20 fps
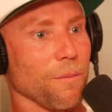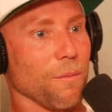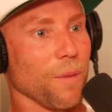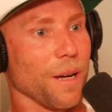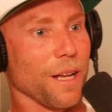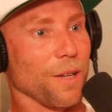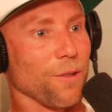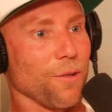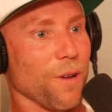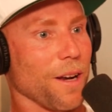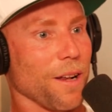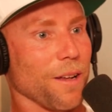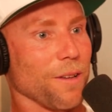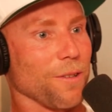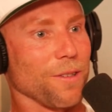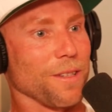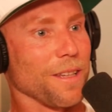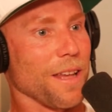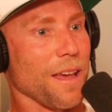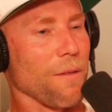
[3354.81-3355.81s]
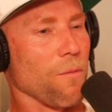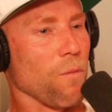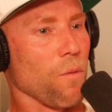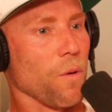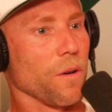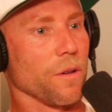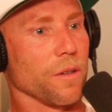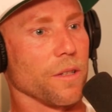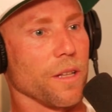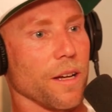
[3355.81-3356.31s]
But I try to understand,
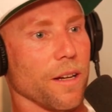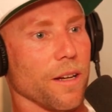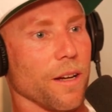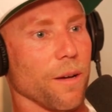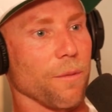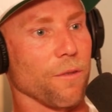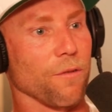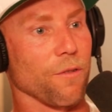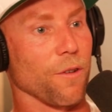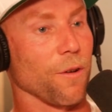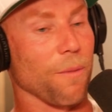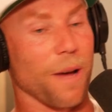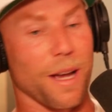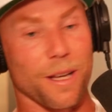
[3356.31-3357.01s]
where's that coming from?